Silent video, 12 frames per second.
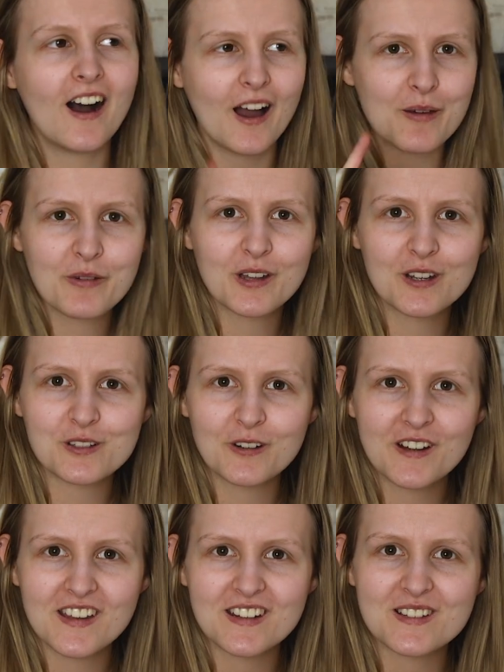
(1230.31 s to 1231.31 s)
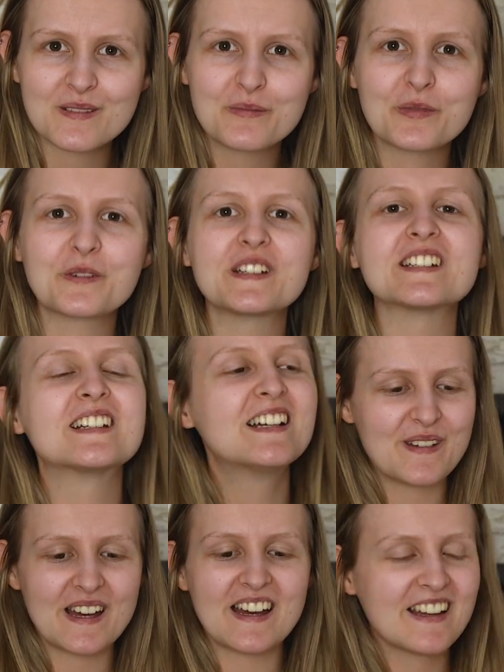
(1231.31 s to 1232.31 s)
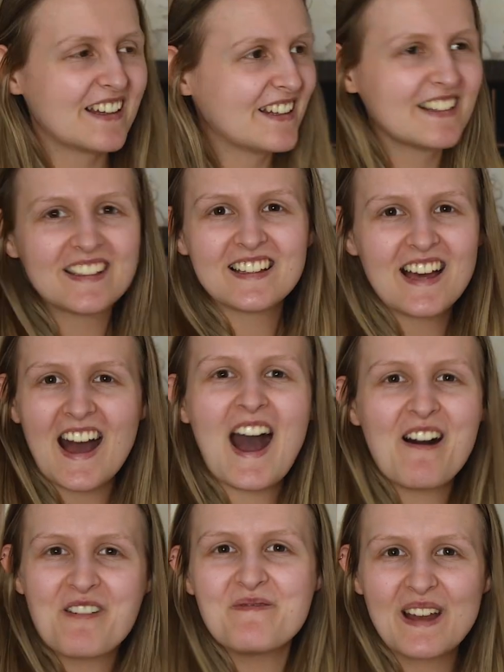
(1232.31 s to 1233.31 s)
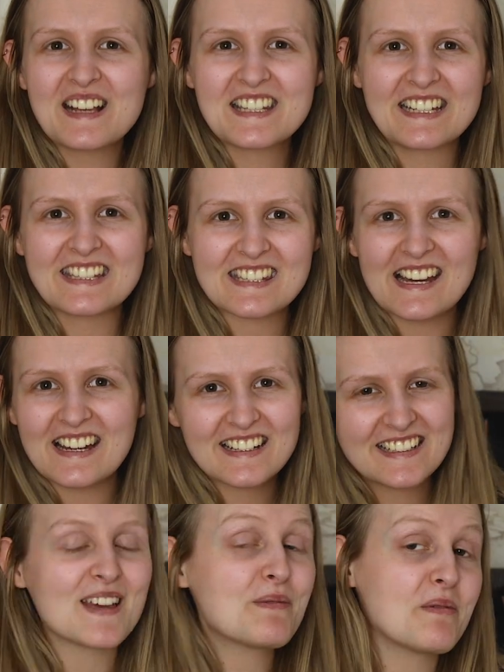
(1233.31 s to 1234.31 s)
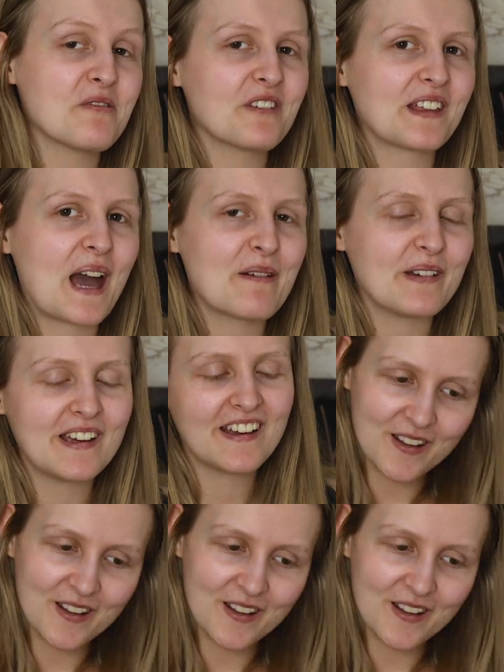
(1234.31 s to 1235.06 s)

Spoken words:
I'm gonna try that at some point. But yeah, how amazing is that? That made me really happy.